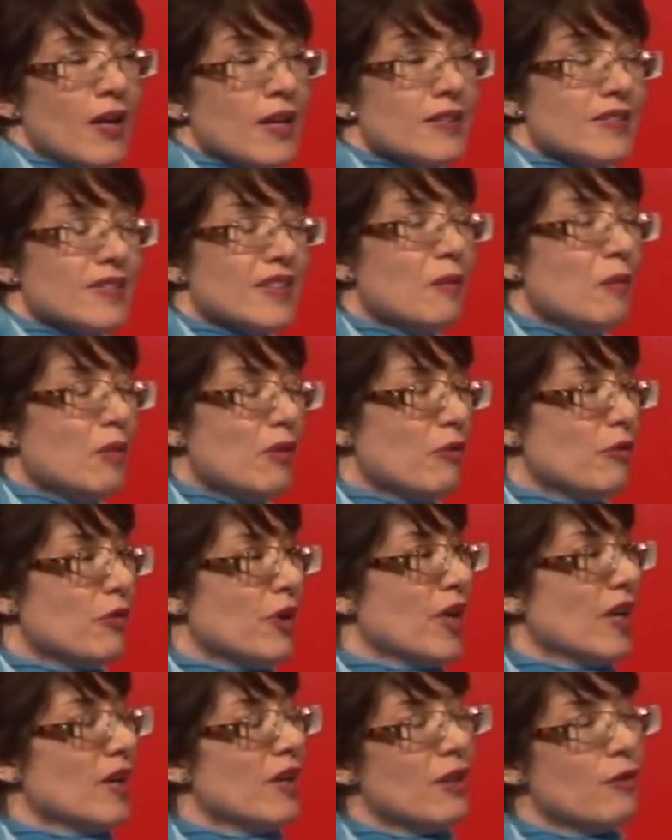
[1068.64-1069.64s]
Some of
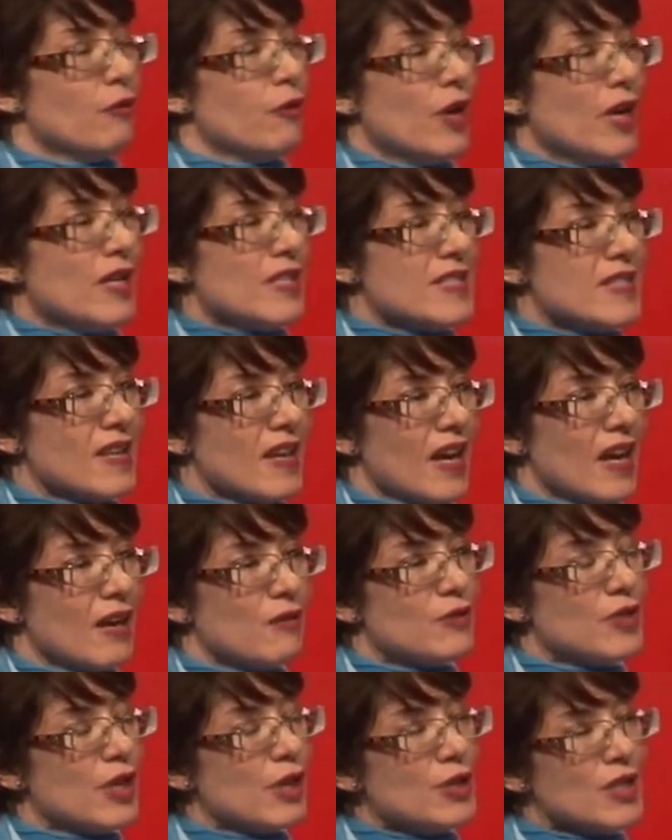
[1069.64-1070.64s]
the friends I
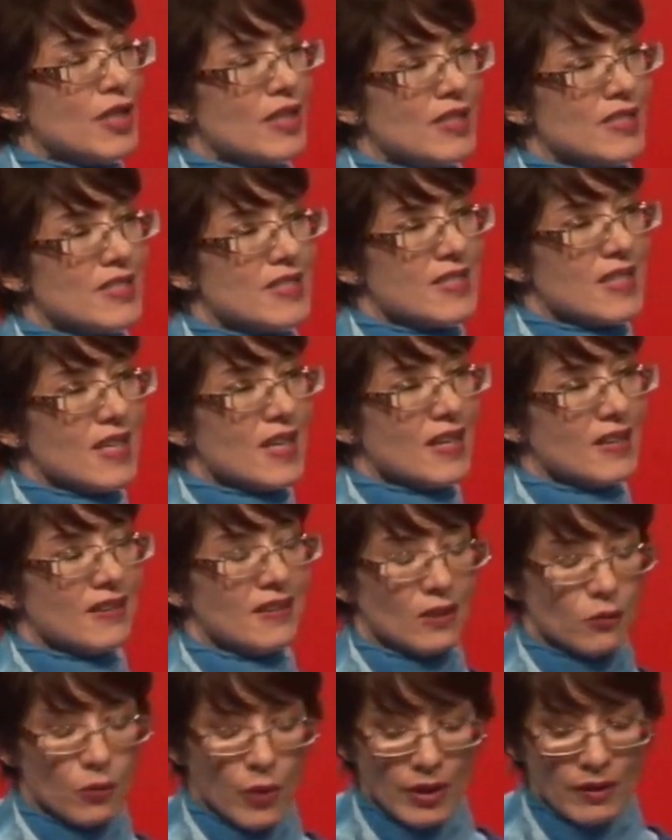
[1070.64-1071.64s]
have don't understand
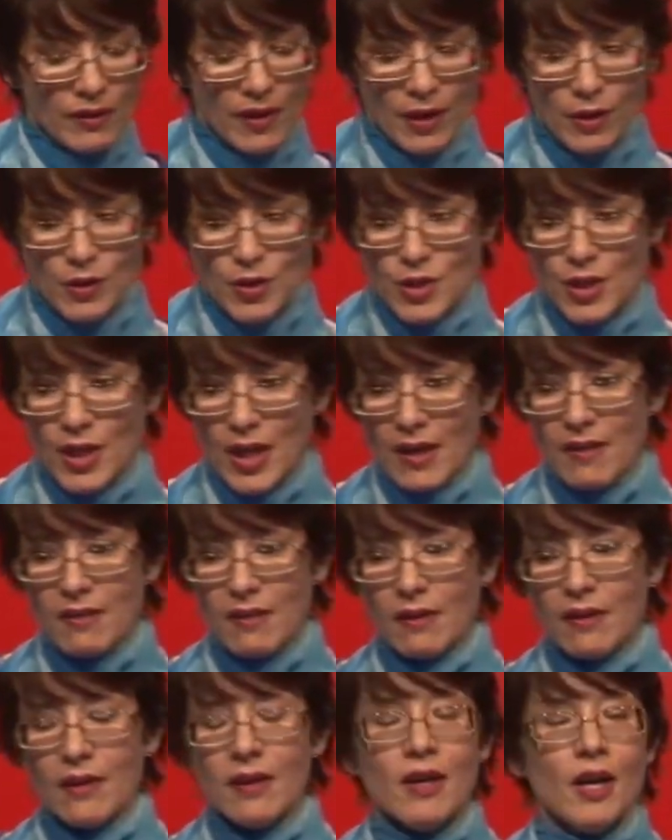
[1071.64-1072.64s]
that when they're
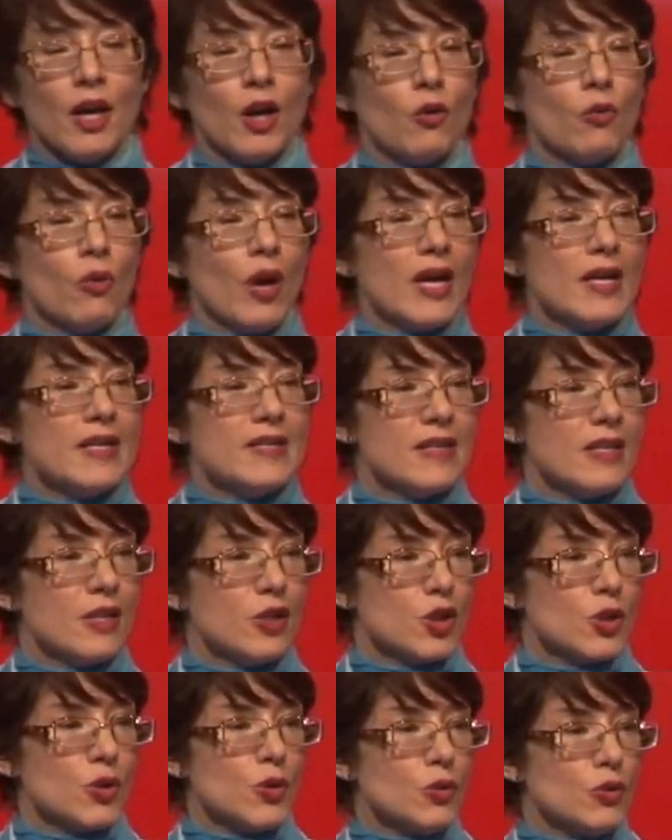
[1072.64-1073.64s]
together raising
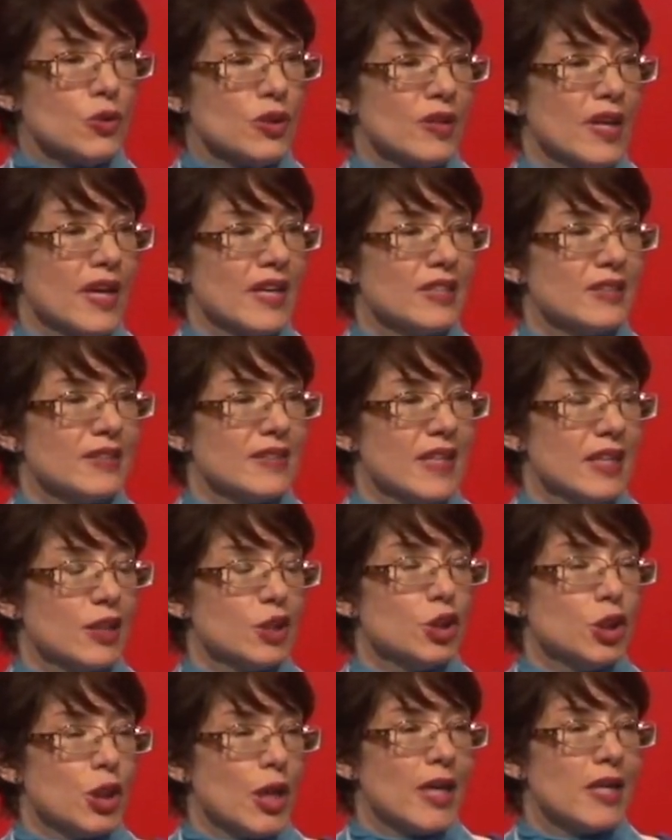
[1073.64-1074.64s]
children, that is their
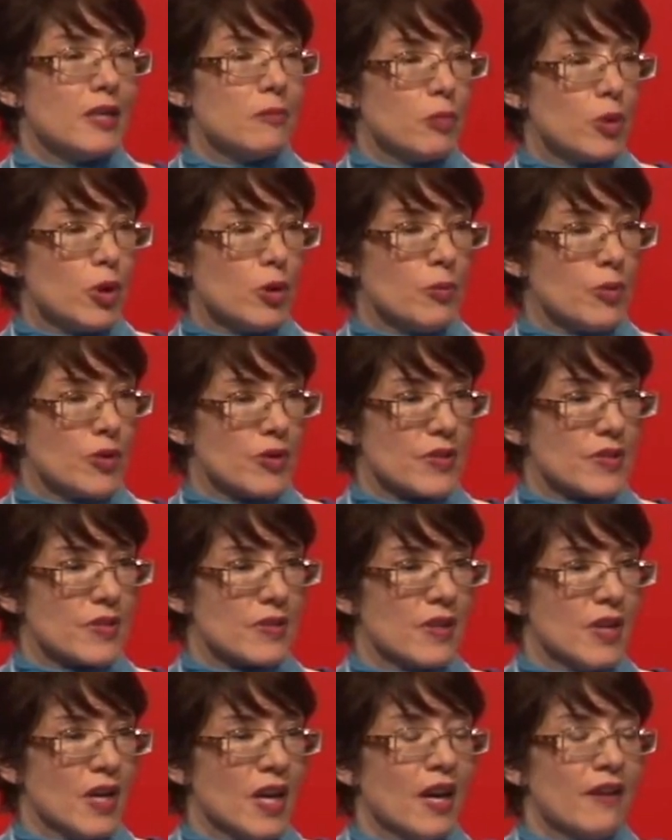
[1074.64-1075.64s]
shared purpose.
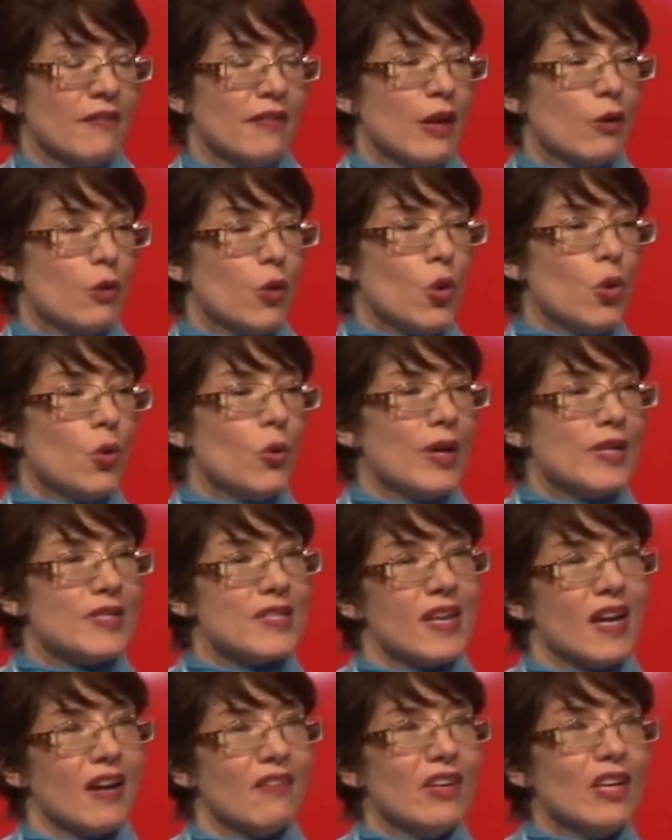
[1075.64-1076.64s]
They're always
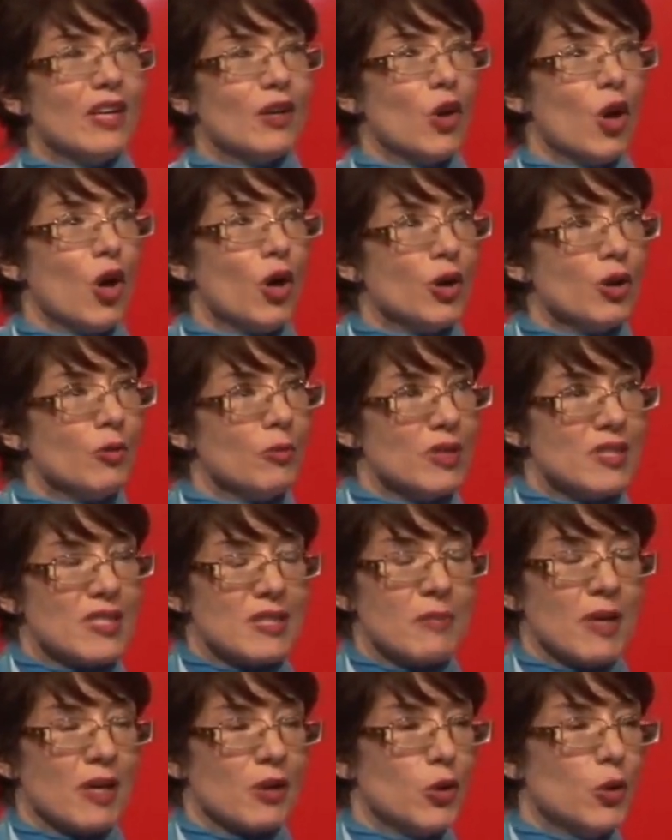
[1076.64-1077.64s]
having an argument
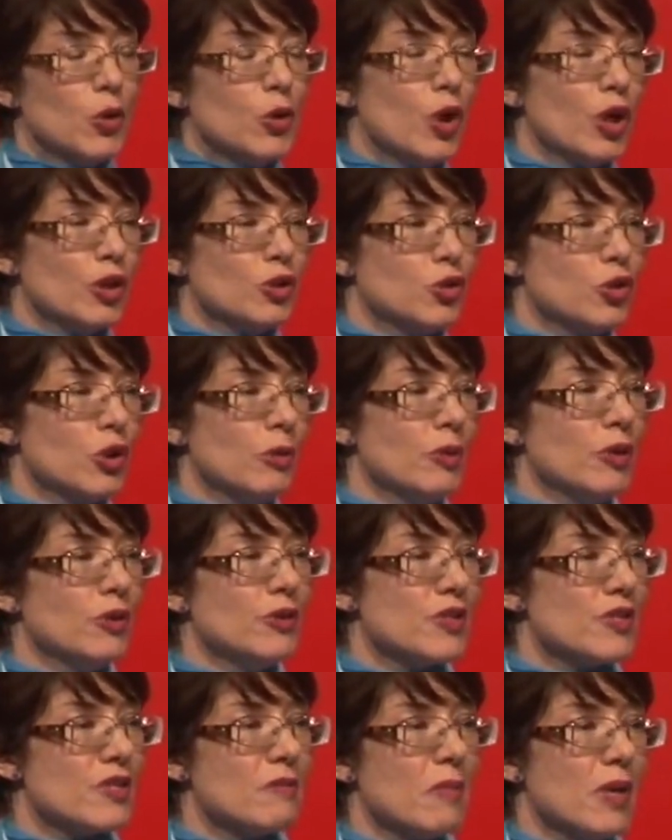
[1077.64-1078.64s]
about who
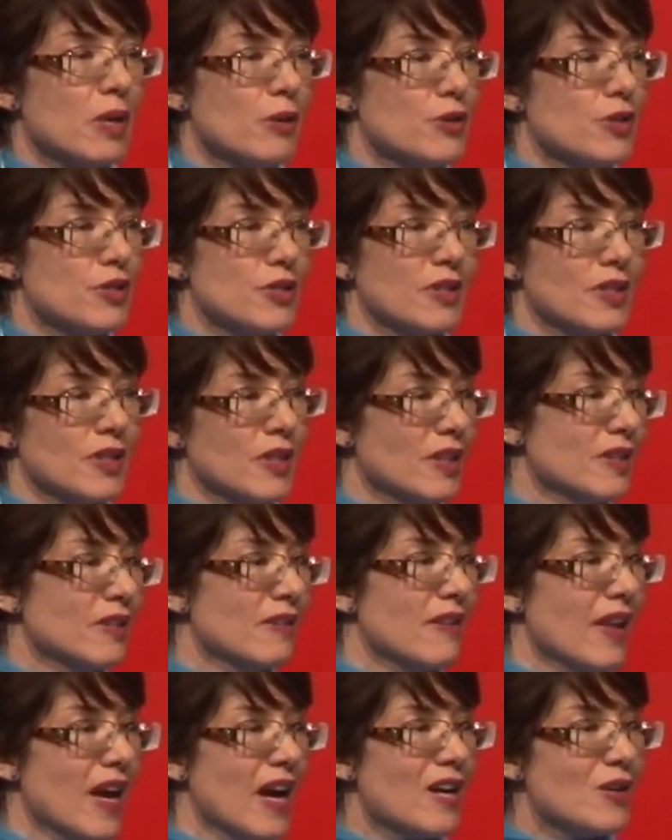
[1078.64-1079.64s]
contributes the most
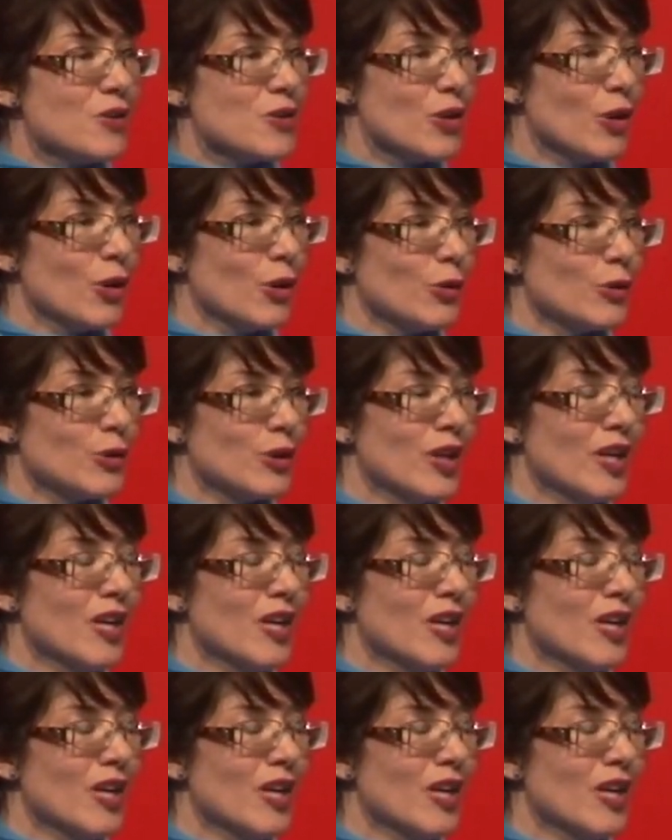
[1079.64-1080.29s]
in the household.